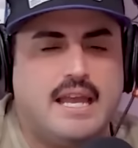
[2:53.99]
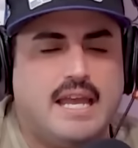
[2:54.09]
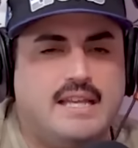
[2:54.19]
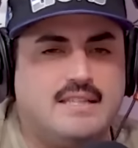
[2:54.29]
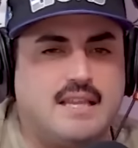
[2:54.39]

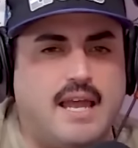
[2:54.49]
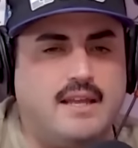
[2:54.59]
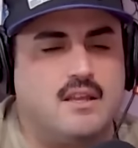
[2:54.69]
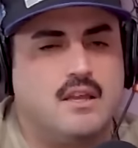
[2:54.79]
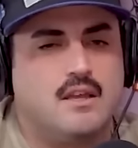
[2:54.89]
He's
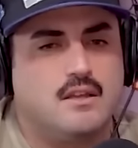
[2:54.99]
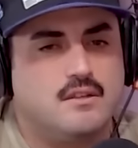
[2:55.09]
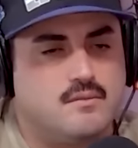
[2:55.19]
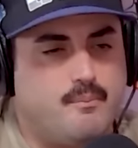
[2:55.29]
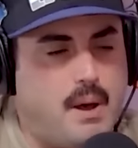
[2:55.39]
like
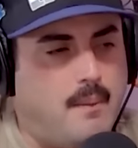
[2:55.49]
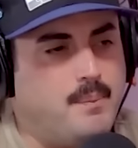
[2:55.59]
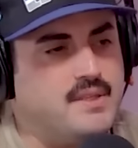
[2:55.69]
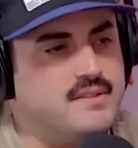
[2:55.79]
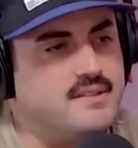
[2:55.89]

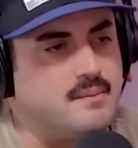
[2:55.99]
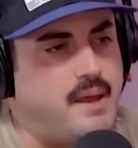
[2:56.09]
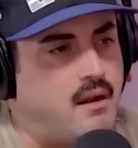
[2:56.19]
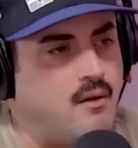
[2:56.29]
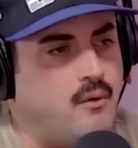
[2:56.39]
pumping some
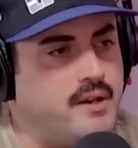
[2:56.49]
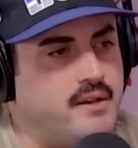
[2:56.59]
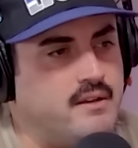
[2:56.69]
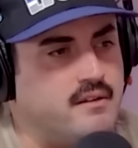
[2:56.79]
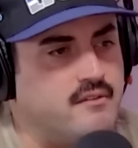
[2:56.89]
heroin
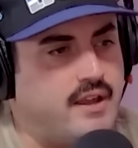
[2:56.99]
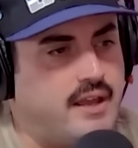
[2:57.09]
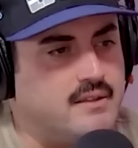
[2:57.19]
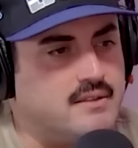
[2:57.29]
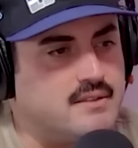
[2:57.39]
into your
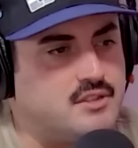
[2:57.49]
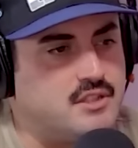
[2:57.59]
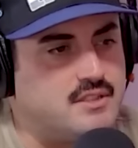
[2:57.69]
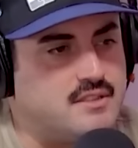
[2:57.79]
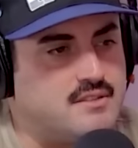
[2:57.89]
veins.
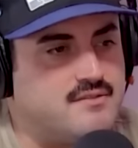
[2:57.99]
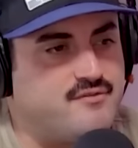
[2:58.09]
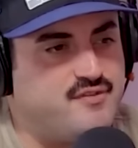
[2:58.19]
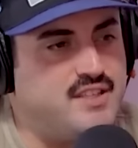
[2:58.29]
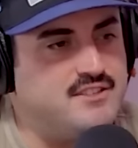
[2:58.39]
Just
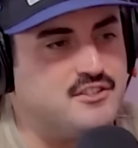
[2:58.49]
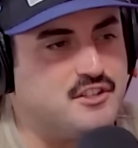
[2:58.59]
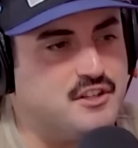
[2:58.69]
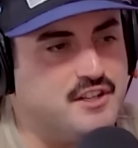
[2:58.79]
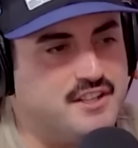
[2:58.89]
feels
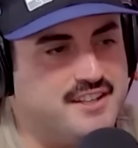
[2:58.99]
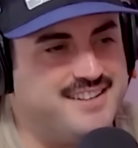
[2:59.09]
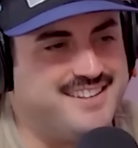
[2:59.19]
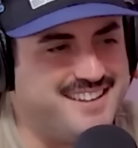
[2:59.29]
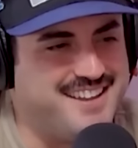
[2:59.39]
good.
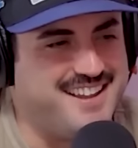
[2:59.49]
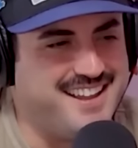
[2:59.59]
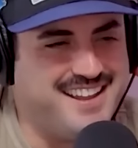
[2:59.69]
Yeah.